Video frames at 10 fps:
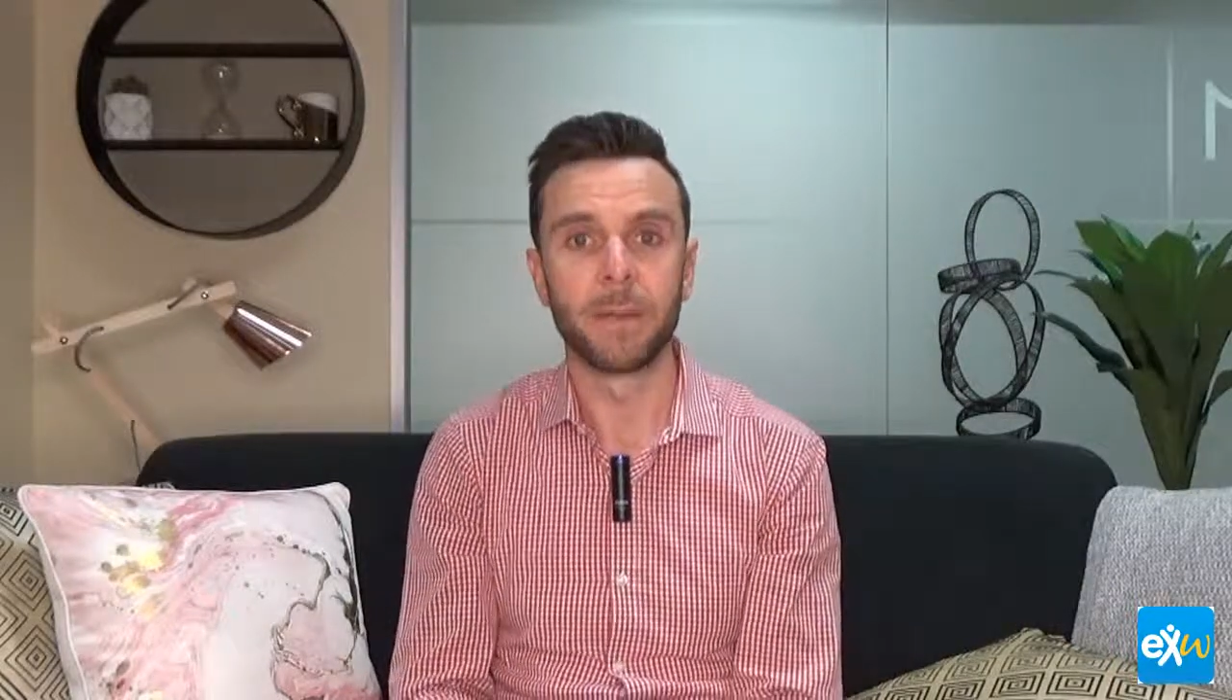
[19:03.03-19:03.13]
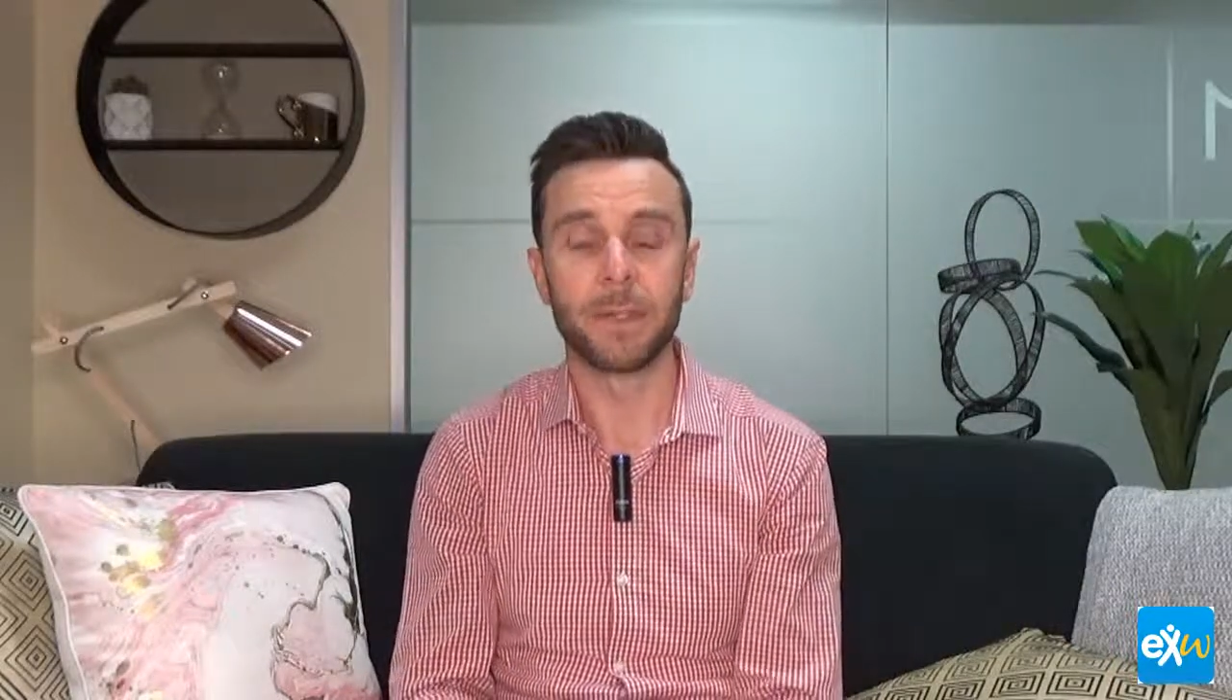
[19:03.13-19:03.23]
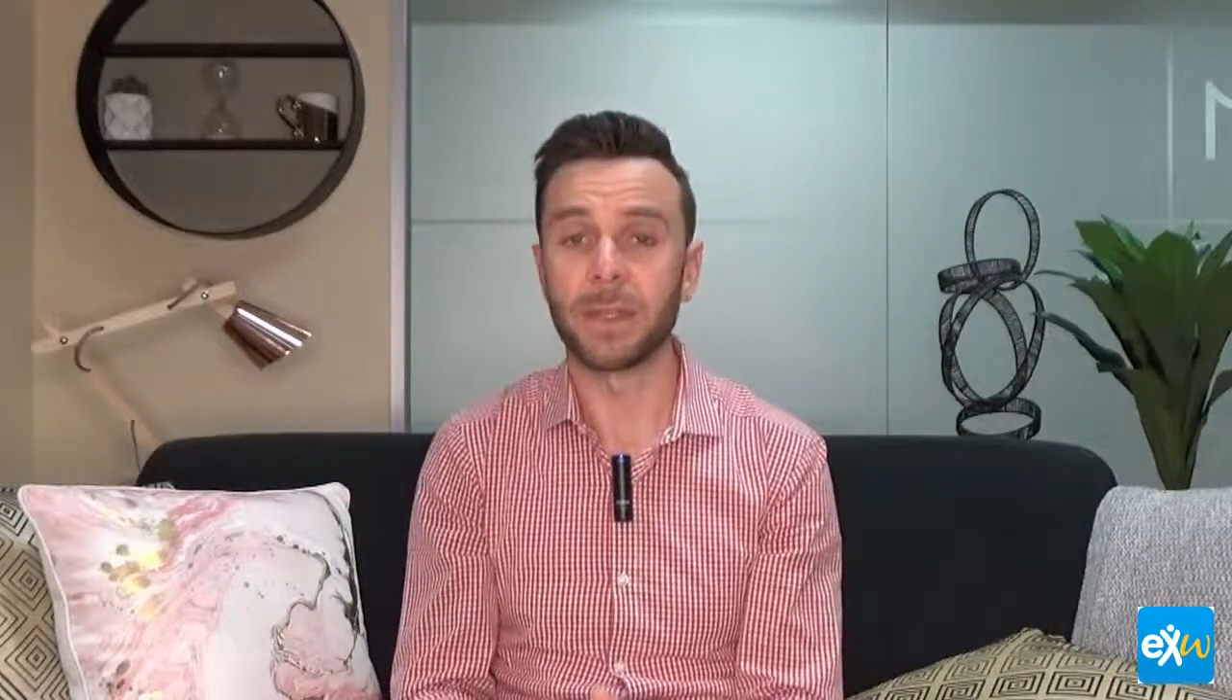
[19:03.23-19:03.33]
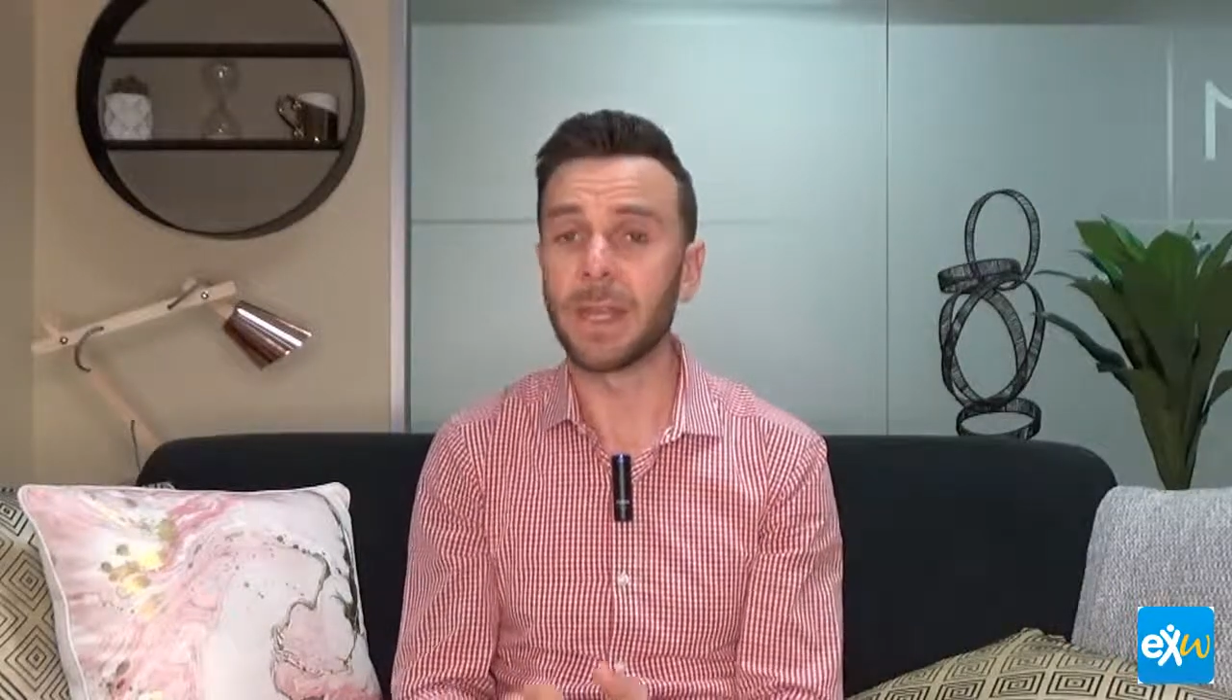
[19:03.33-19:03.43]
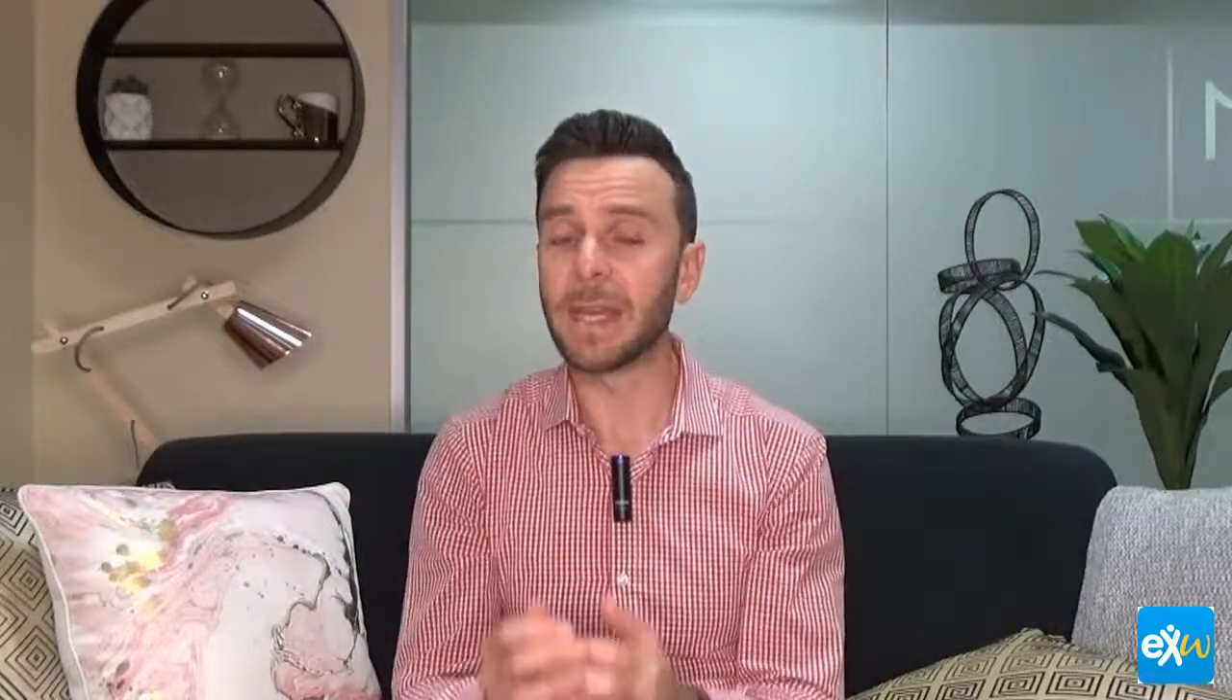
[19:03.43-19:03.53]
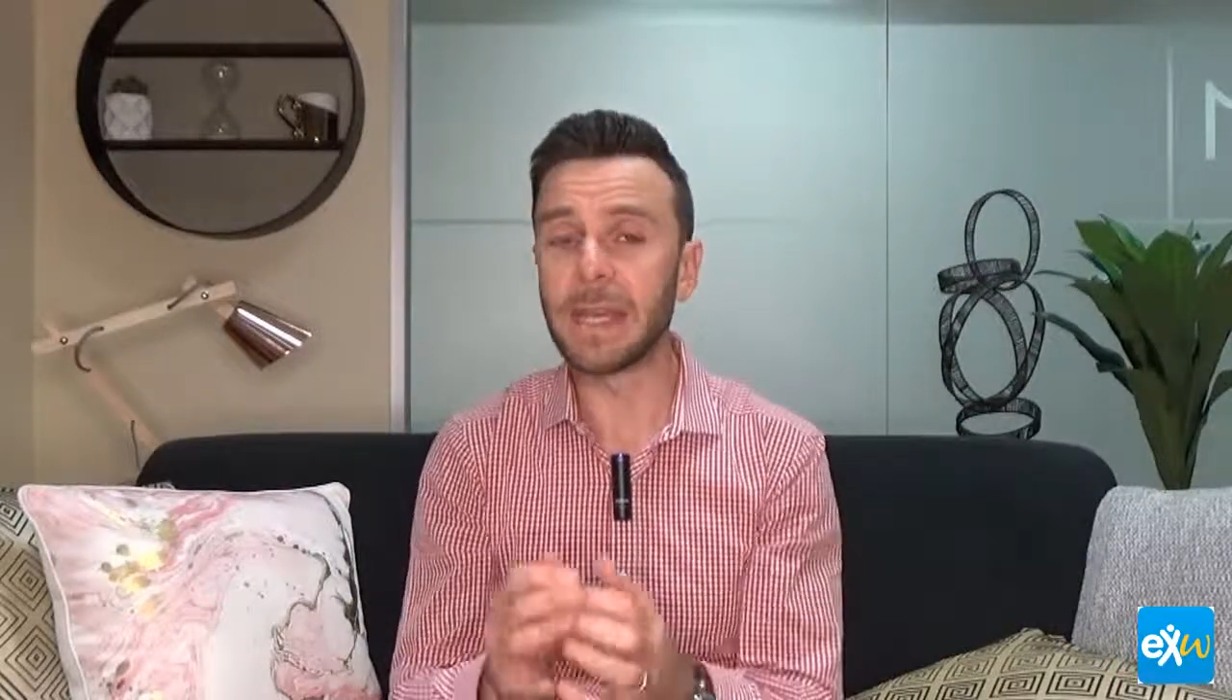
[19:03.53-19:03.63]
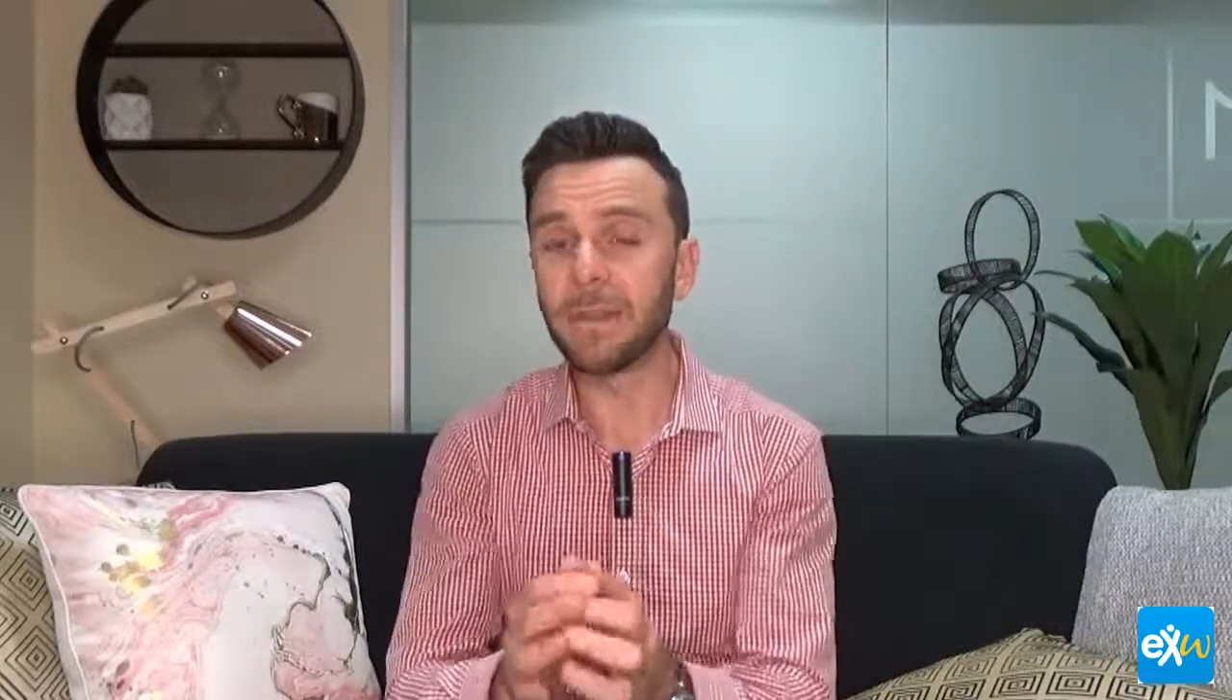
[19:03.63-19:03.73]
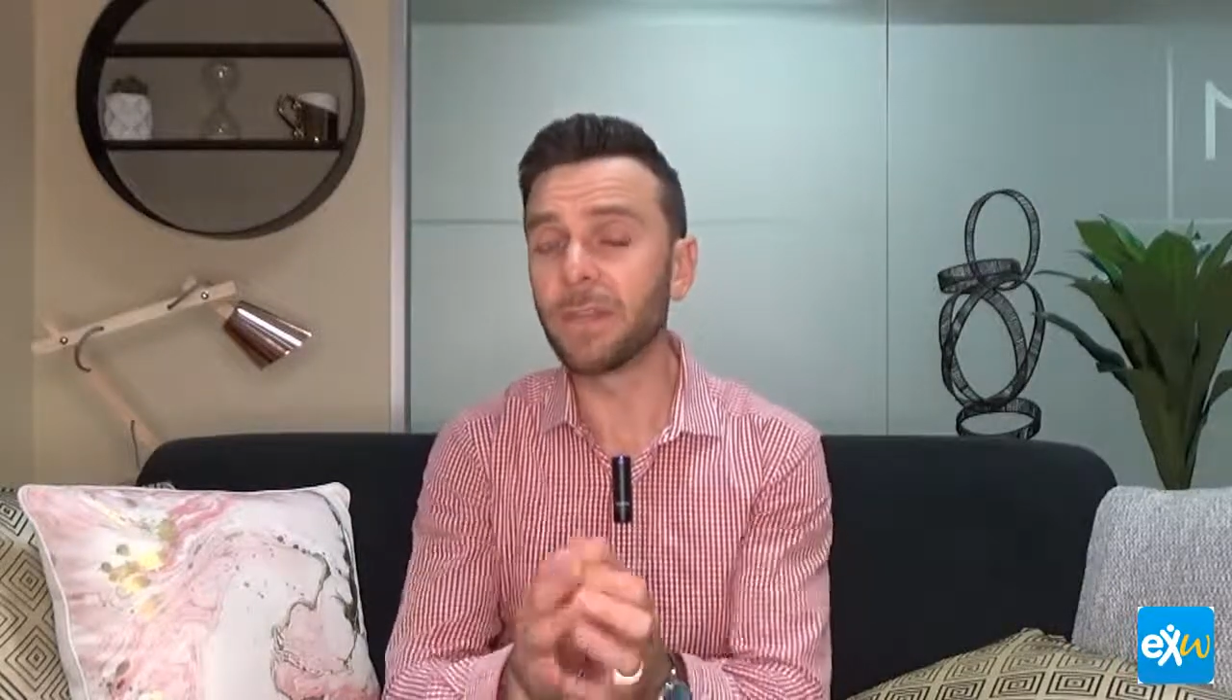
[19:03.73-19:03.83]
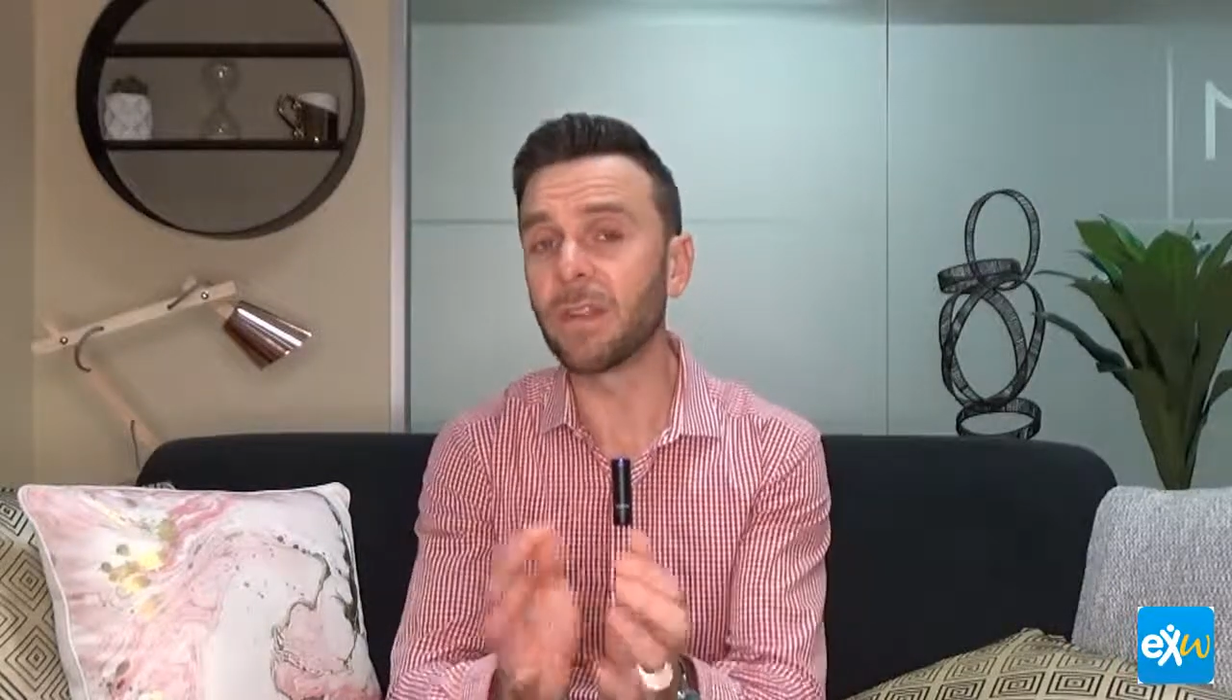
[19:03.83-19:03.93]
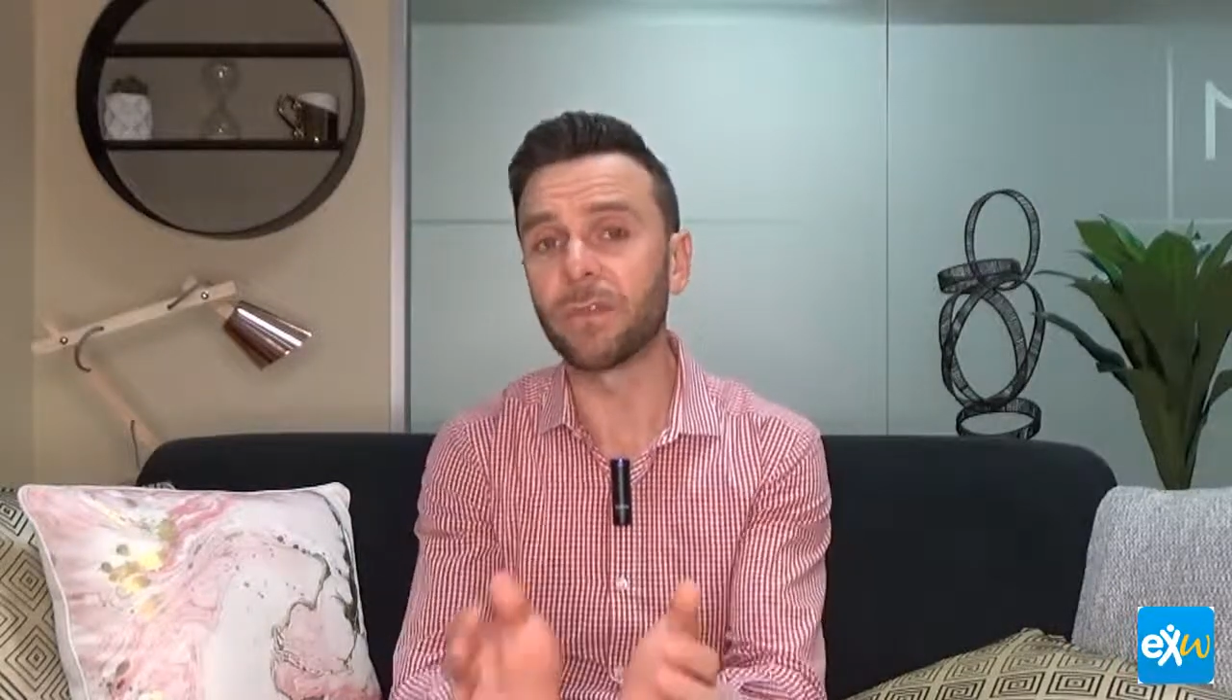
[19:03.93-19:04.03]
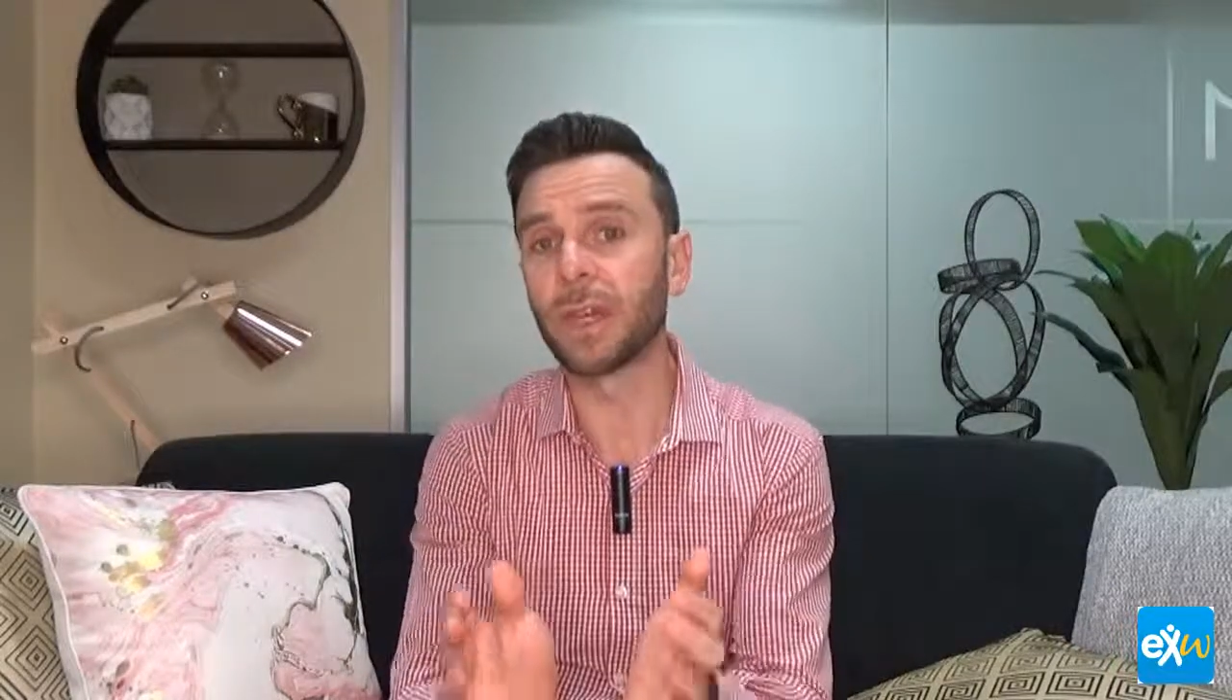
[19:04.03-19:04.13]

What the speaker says: So that even if